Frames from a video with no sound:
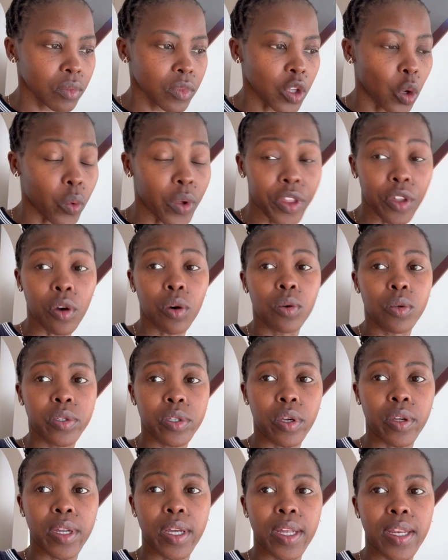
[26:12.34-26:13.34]
with
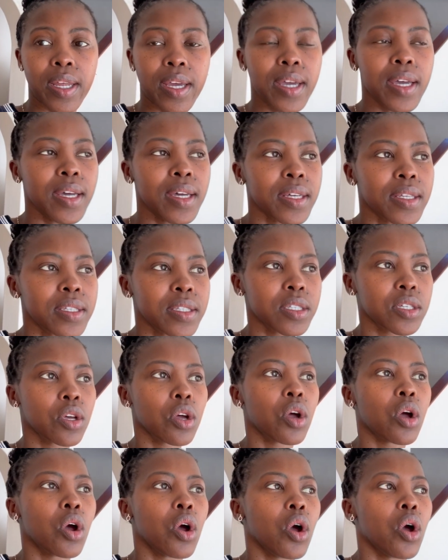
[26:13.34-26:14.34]
ozone in it.
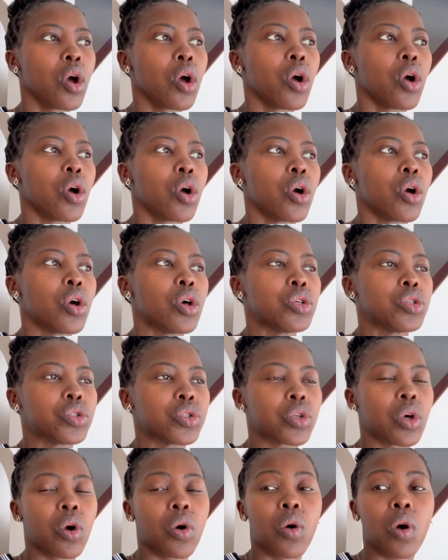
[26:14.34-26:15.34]

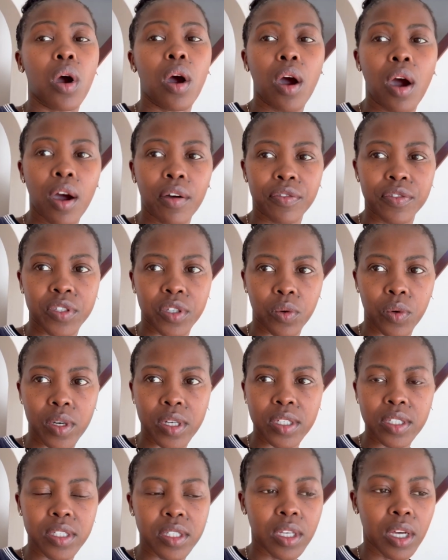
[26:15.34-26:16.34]
So
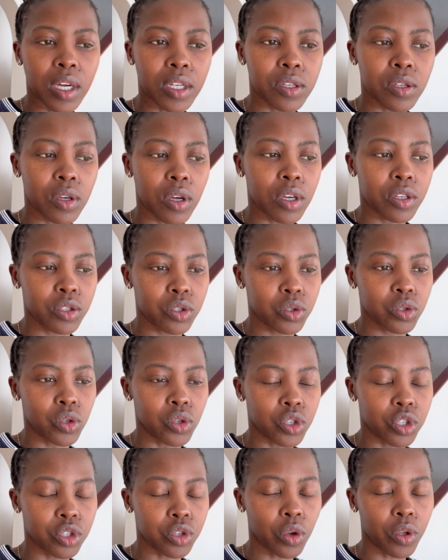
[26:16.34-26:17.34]
afterwards, as you
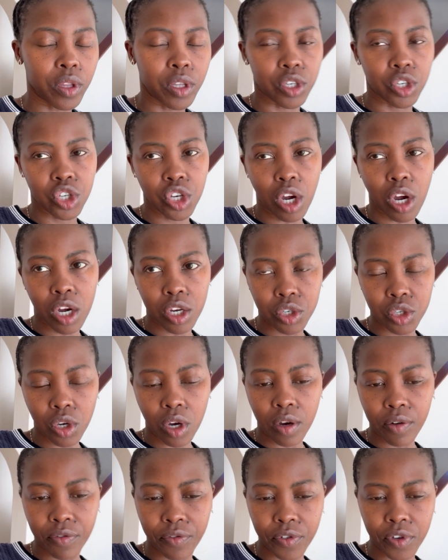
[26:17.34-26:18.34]
saw the chart
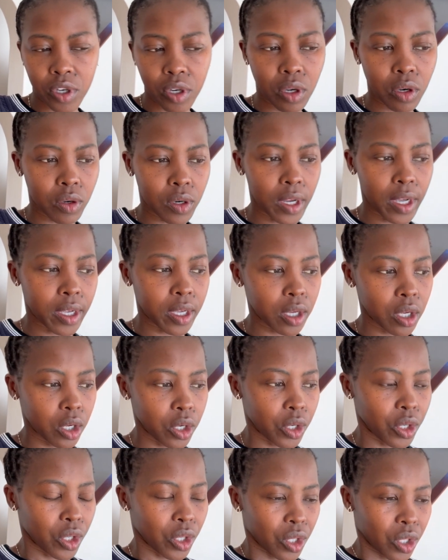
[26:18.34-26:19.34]
of, you know, like
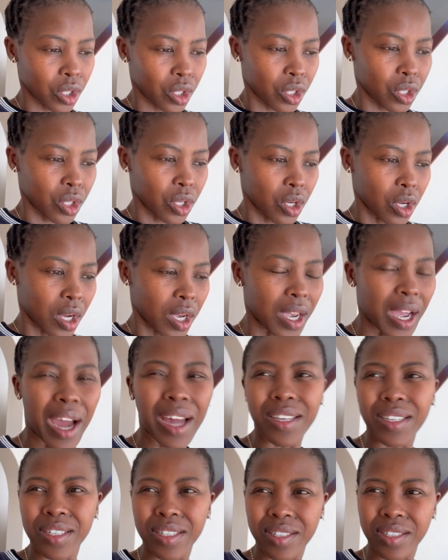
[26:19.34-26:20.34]

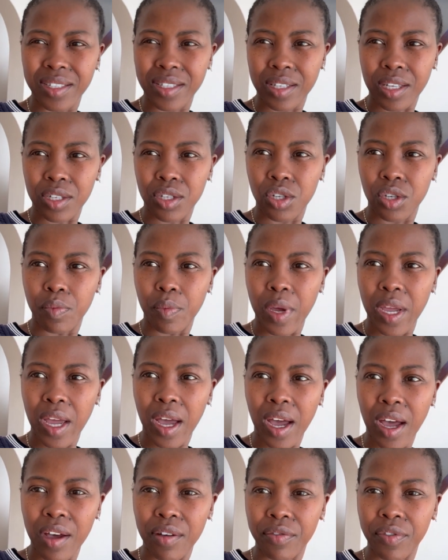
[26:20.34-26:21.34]
colors that you may
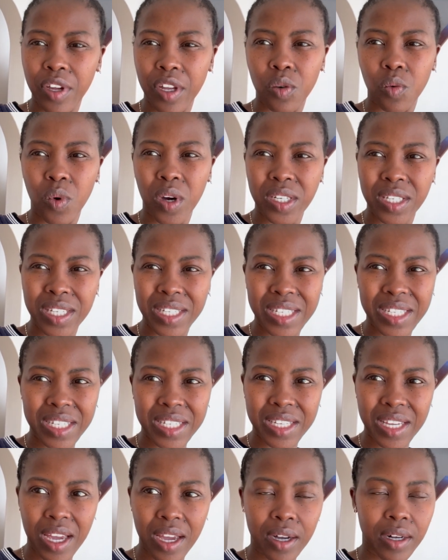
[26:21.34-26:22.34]
have and what it
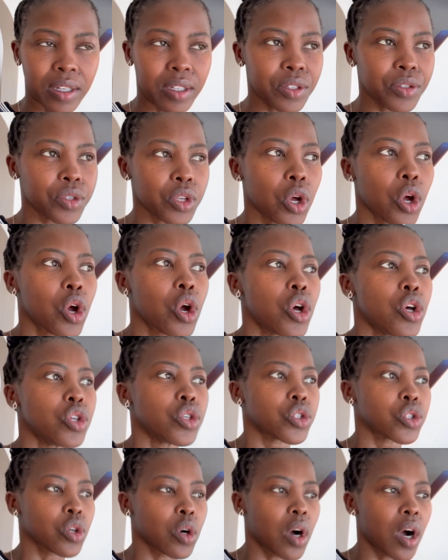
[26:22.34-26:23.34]
entails.
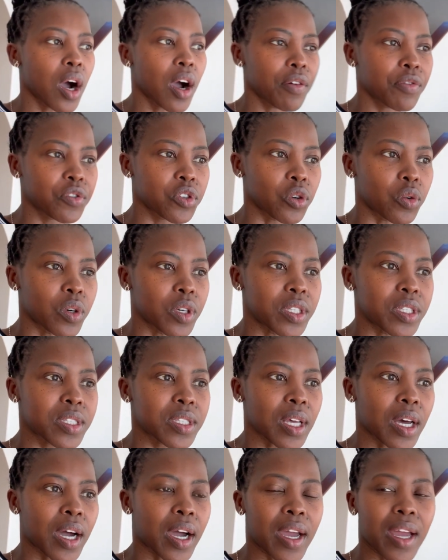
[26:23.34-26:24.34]
So
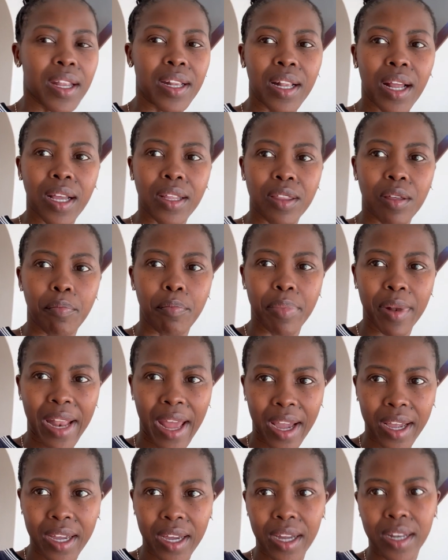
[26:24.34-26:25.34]
afterwards, I had like the
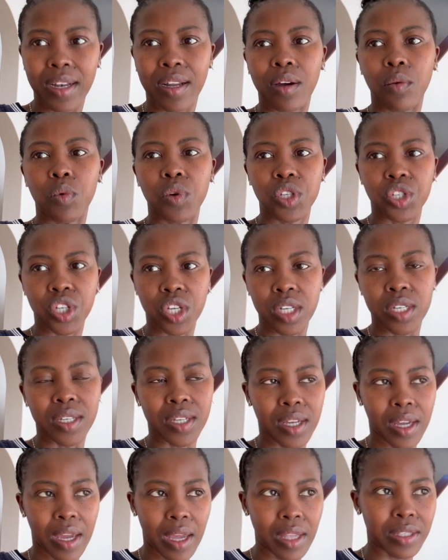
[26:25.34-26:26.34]
black color, which
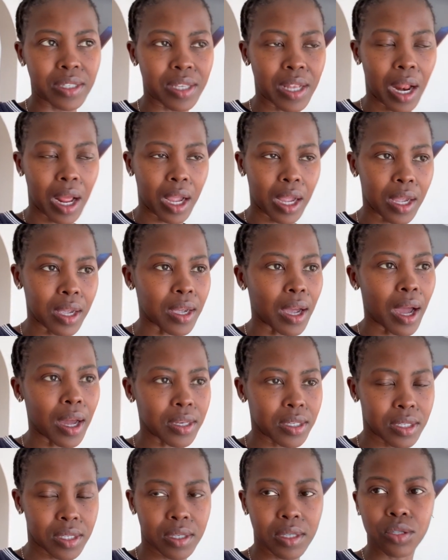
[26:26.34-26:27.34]
indicates like
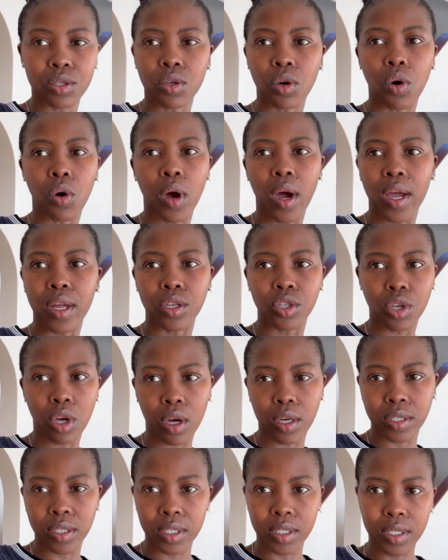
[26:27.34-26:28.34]
gut. So I had
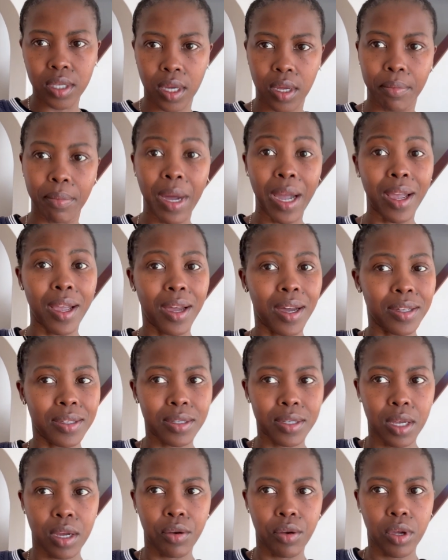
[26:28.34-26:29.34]
toxins in my
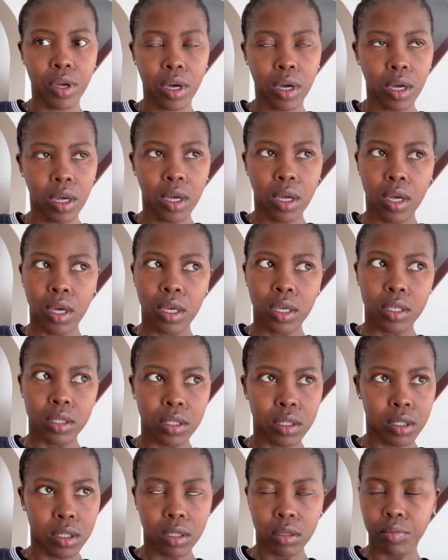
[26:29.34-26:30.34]
gut area.
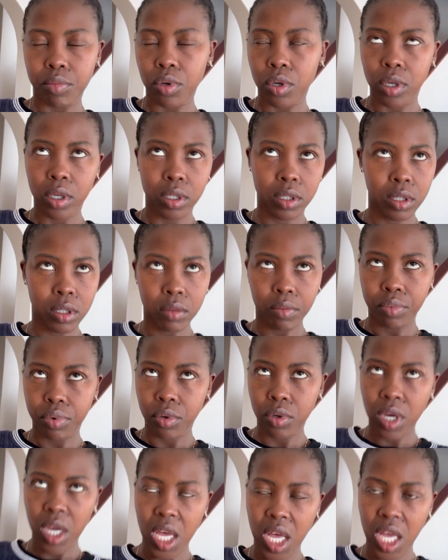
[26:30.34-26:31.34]
Surprise,
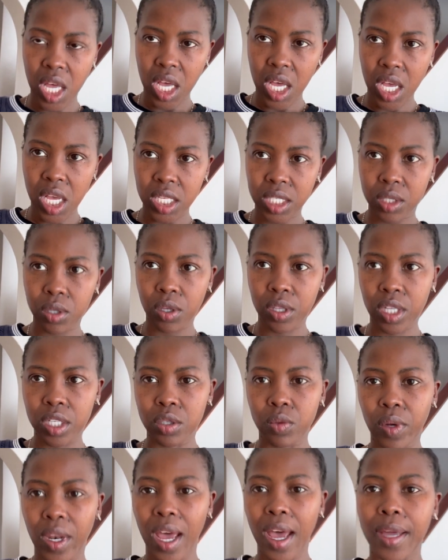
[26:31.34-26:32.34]
surprise. So that's
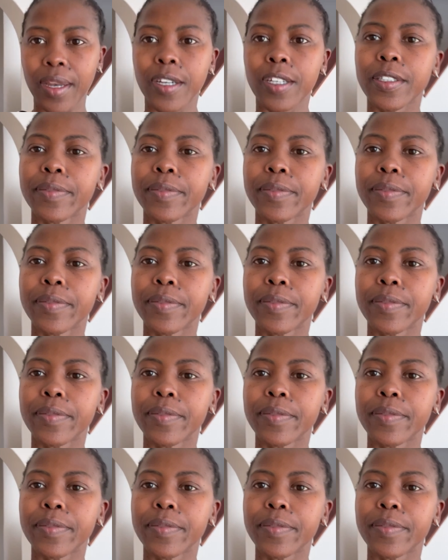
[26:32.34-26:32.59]
what I had.